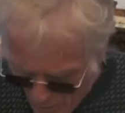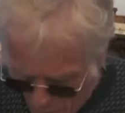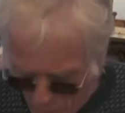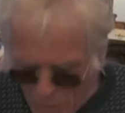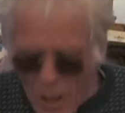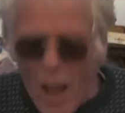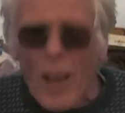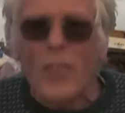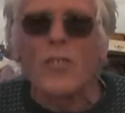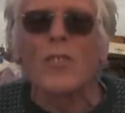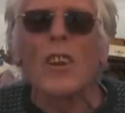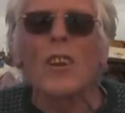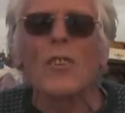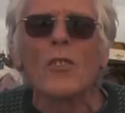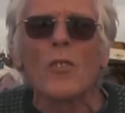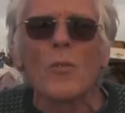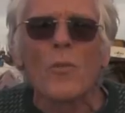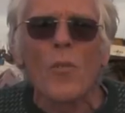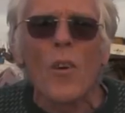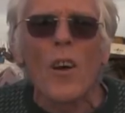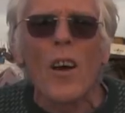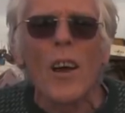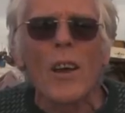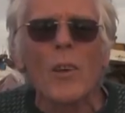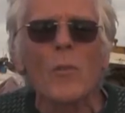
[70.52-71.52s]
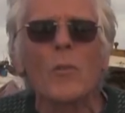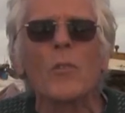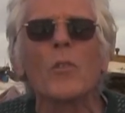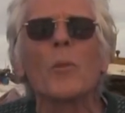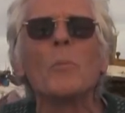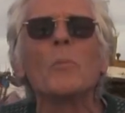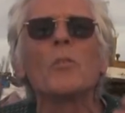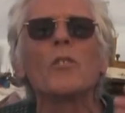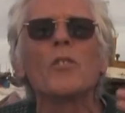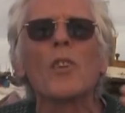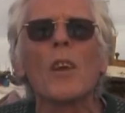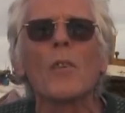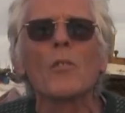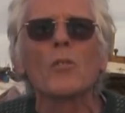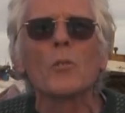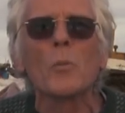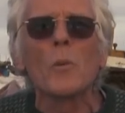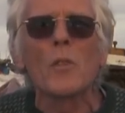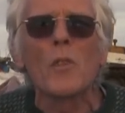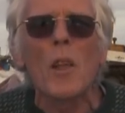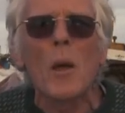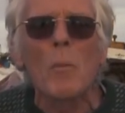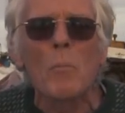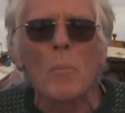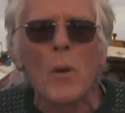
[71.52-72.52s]
identify themselves with
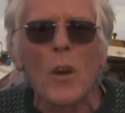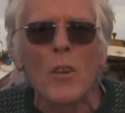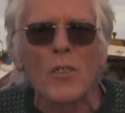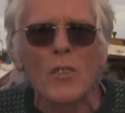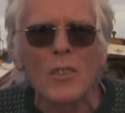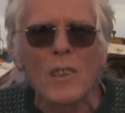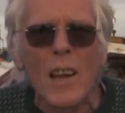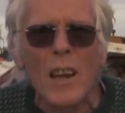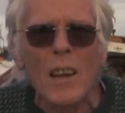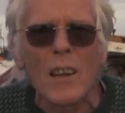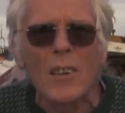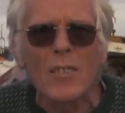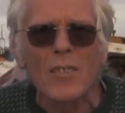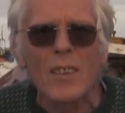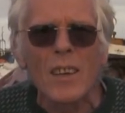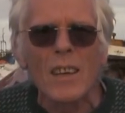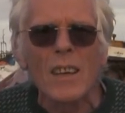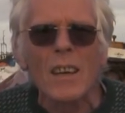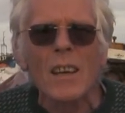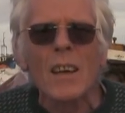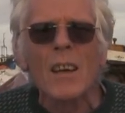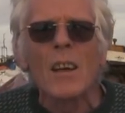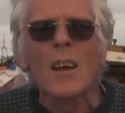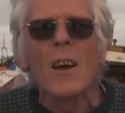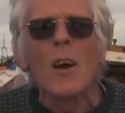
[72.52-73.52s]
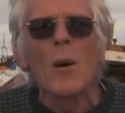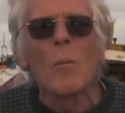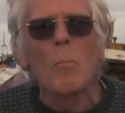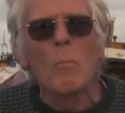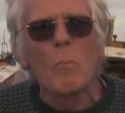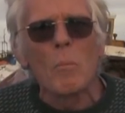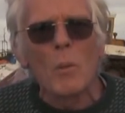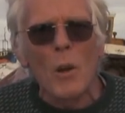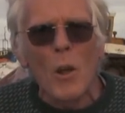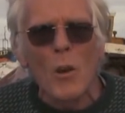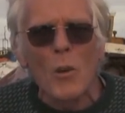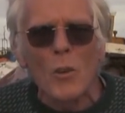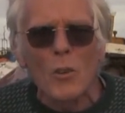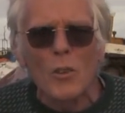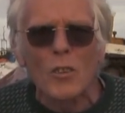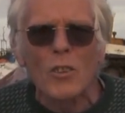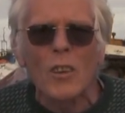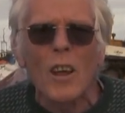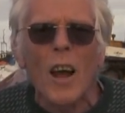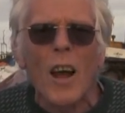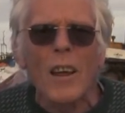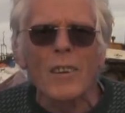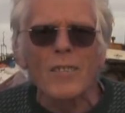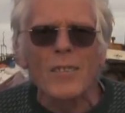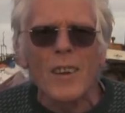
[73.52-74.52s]
their personality and blokes
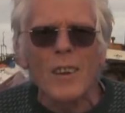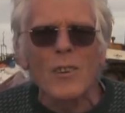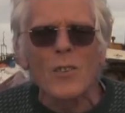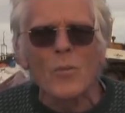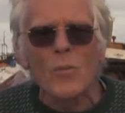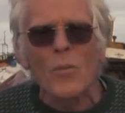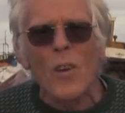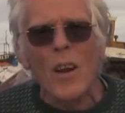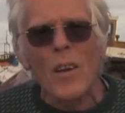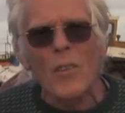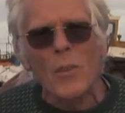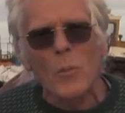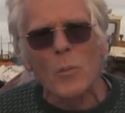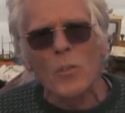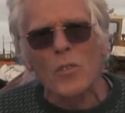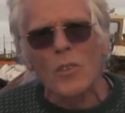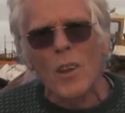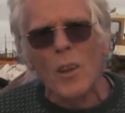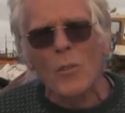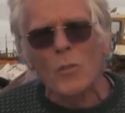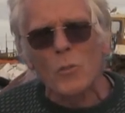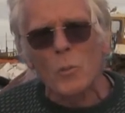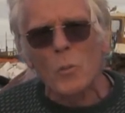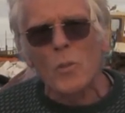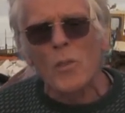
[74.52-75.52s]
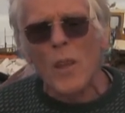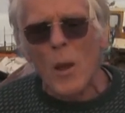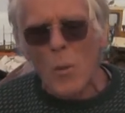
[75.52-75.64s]
identify themselves with their